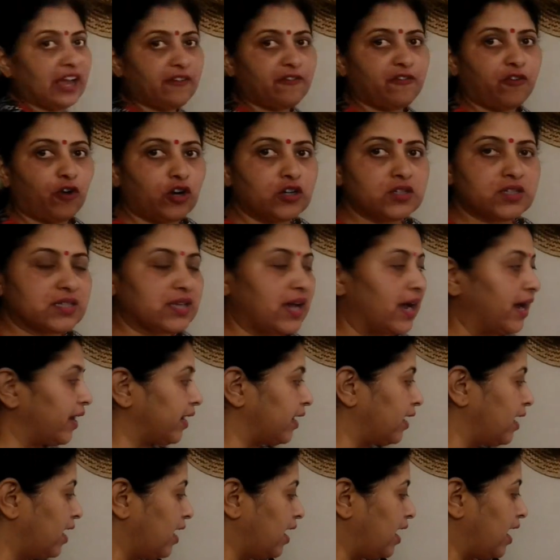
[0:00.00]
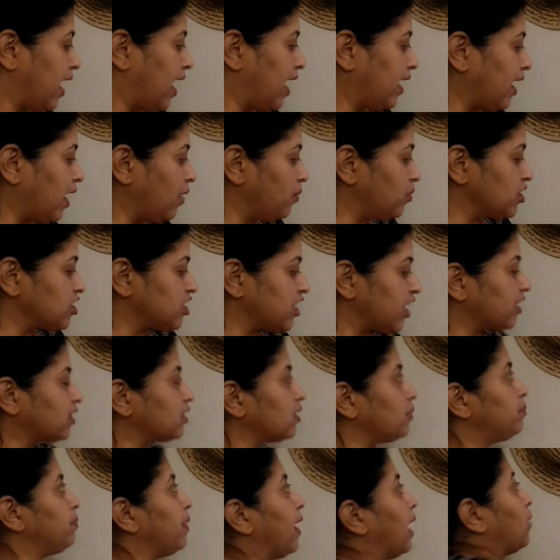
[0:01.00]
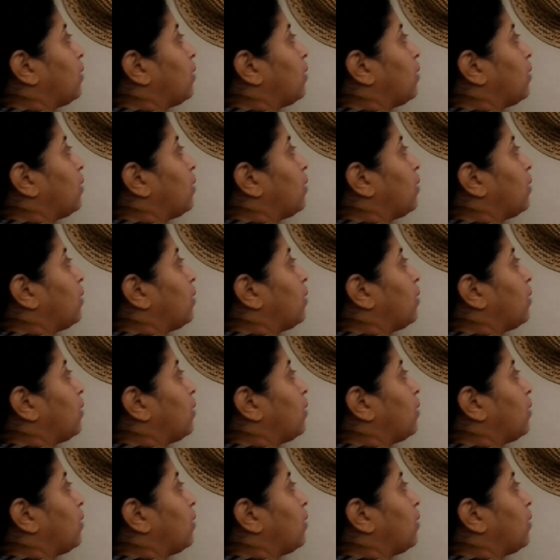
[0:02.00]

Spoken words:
therefore sign. And I will take the